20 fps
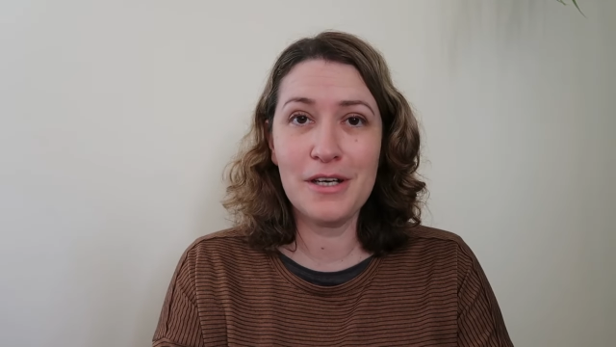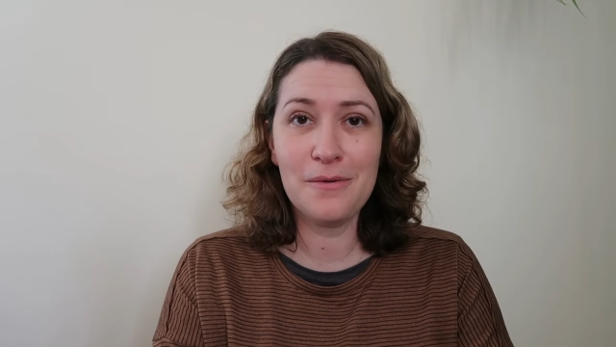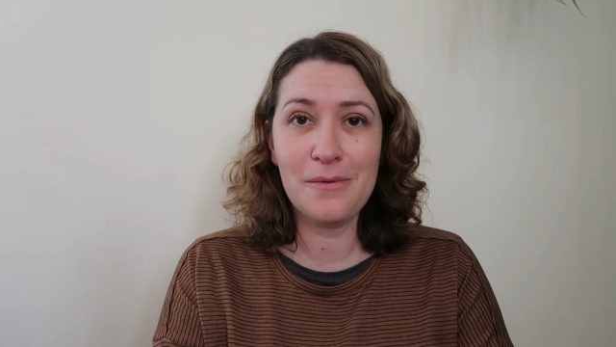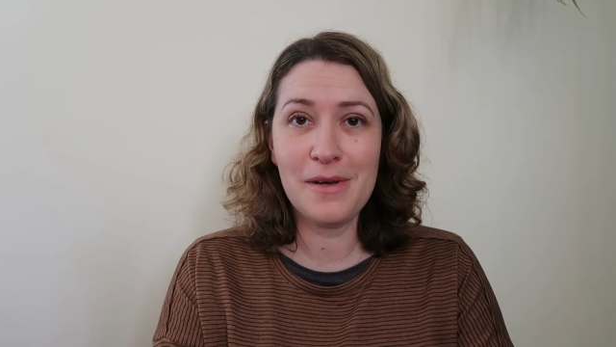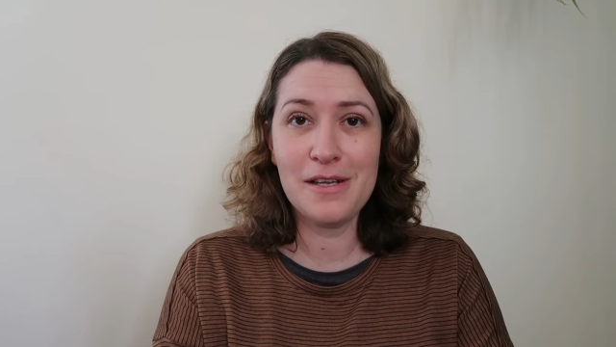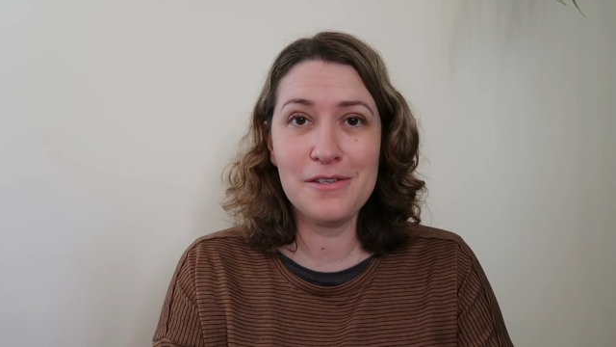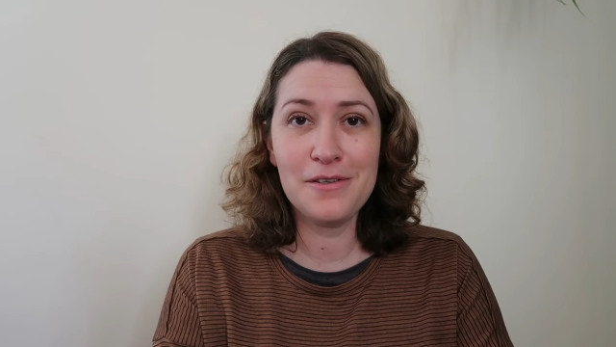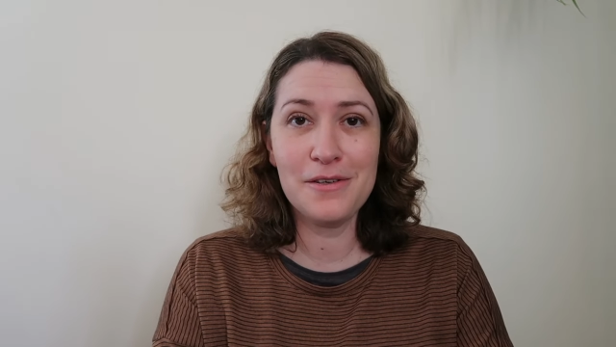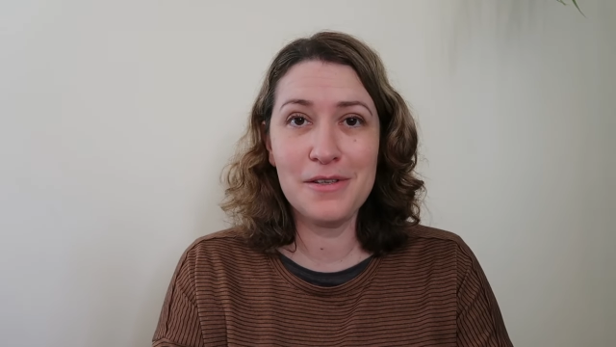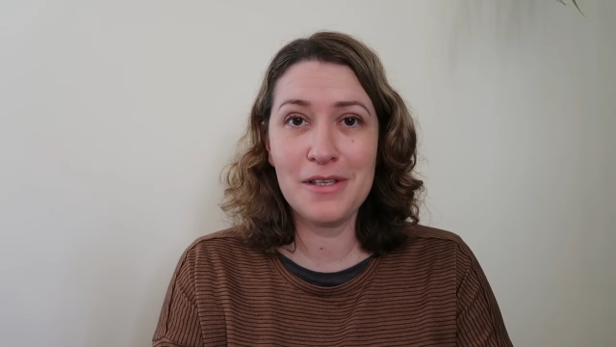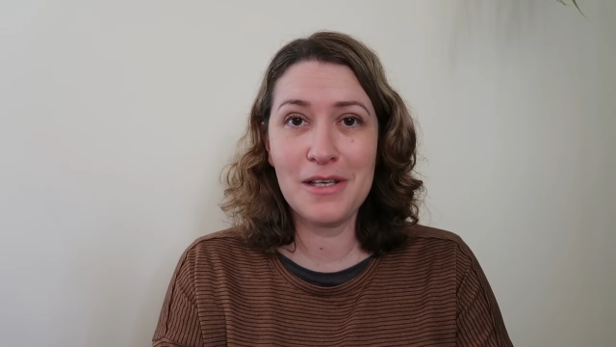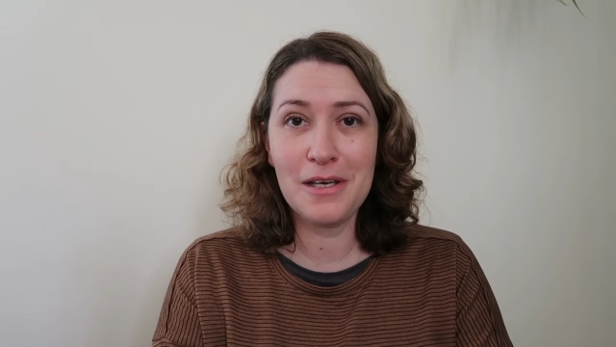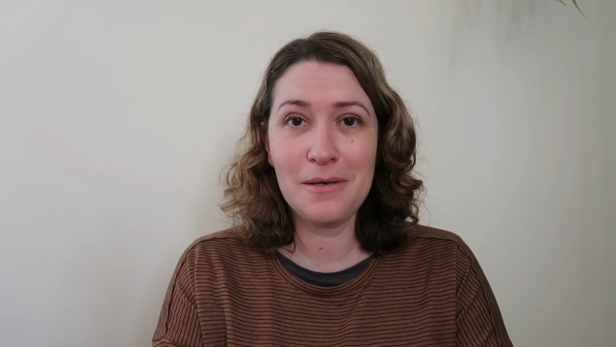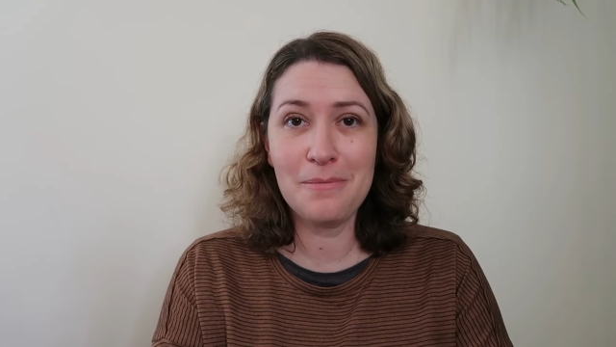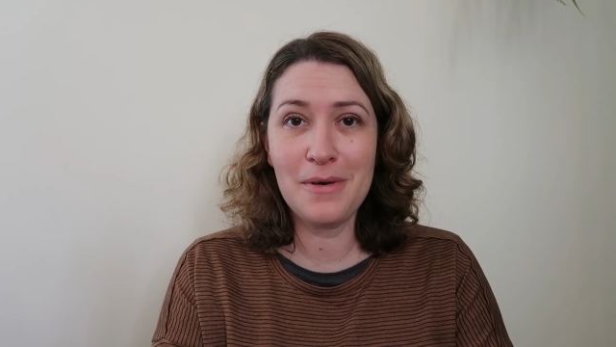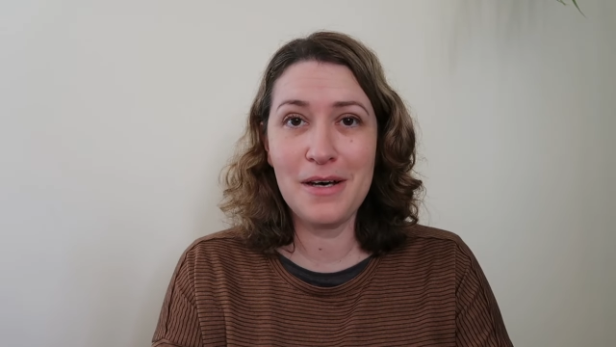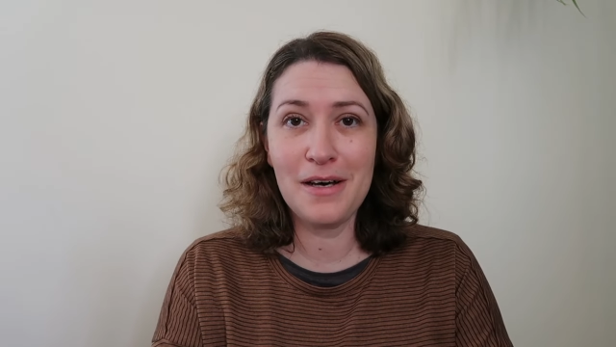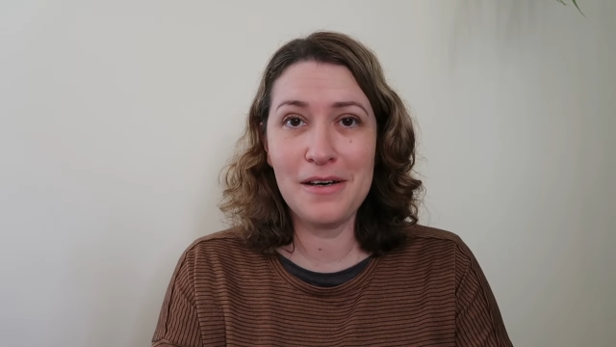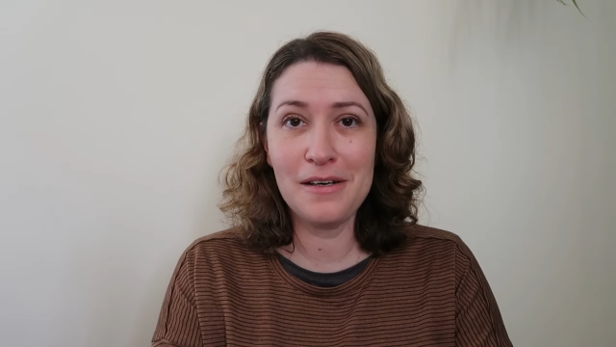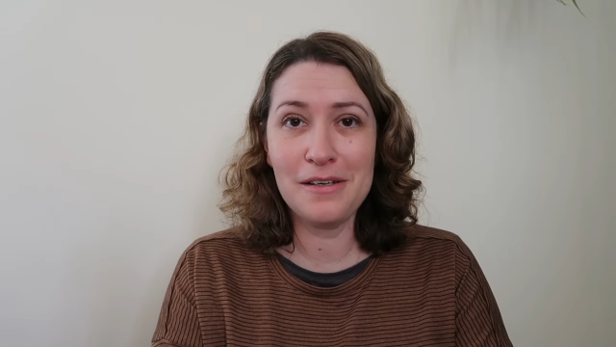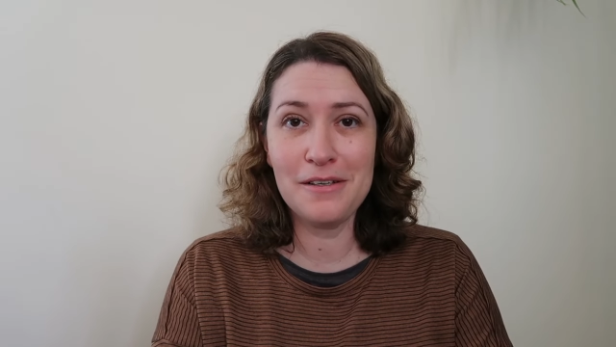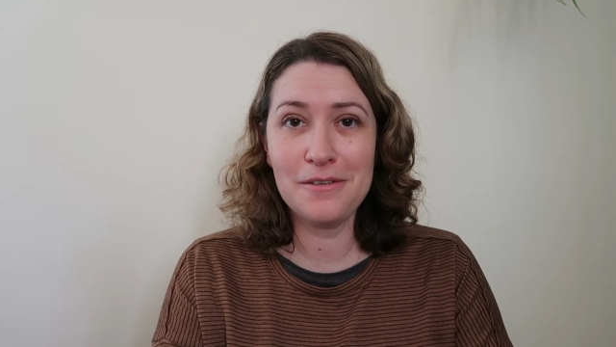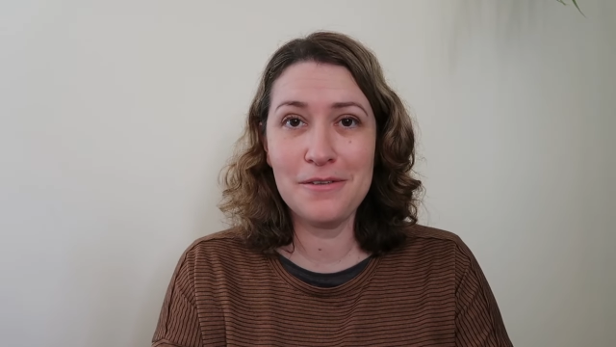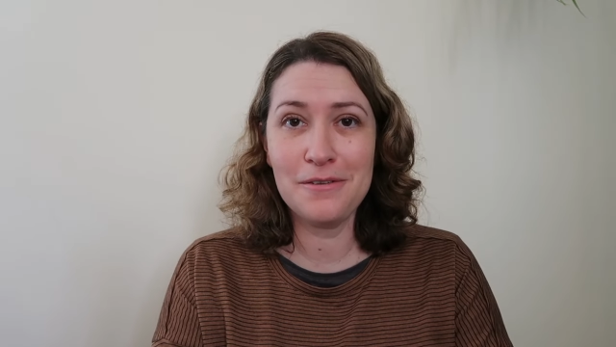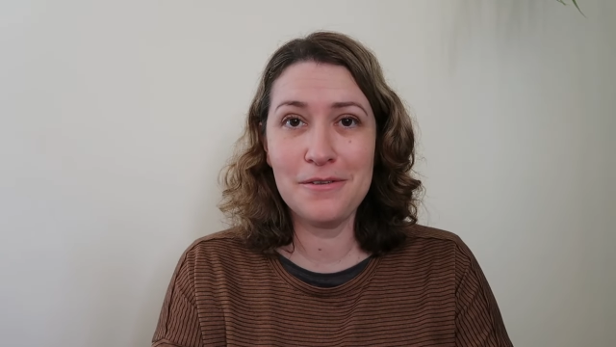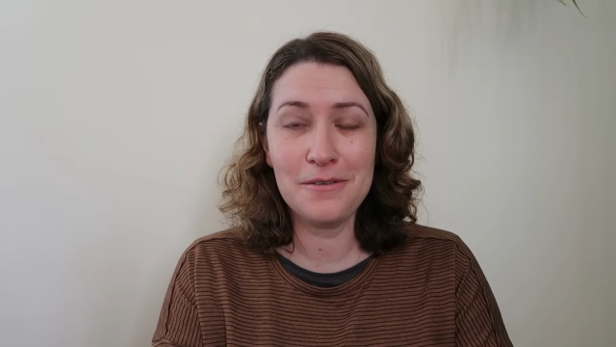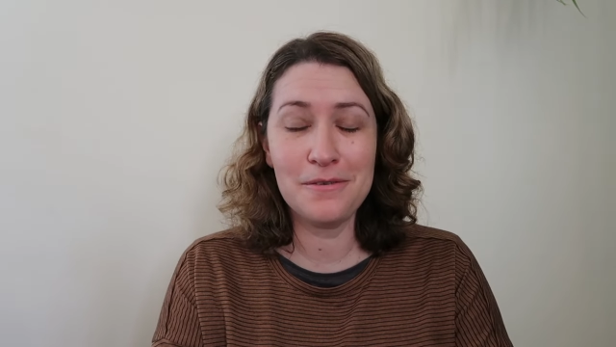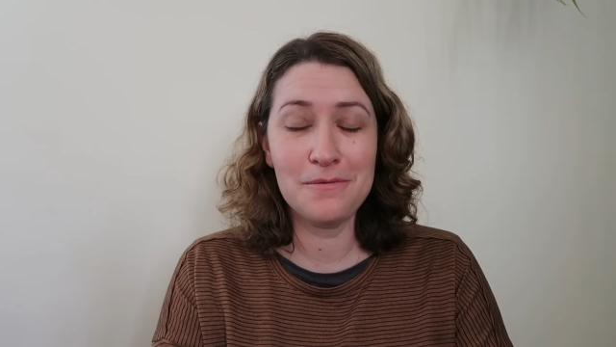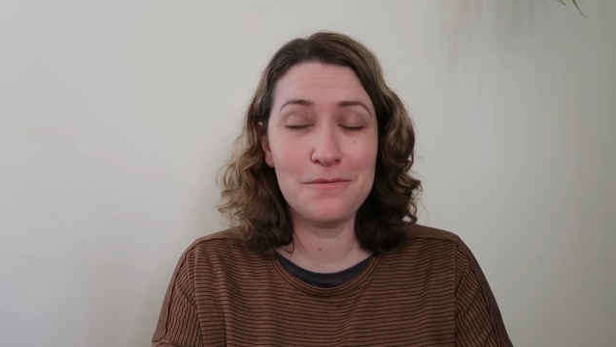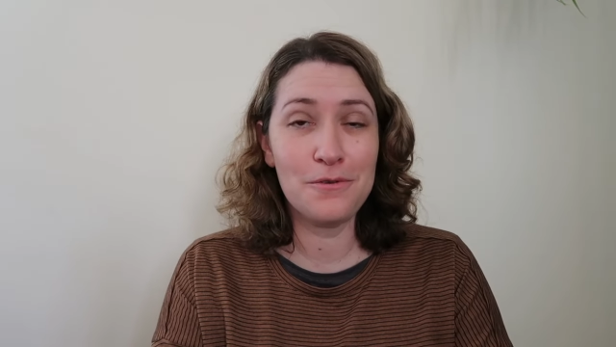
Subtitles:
I went on that path,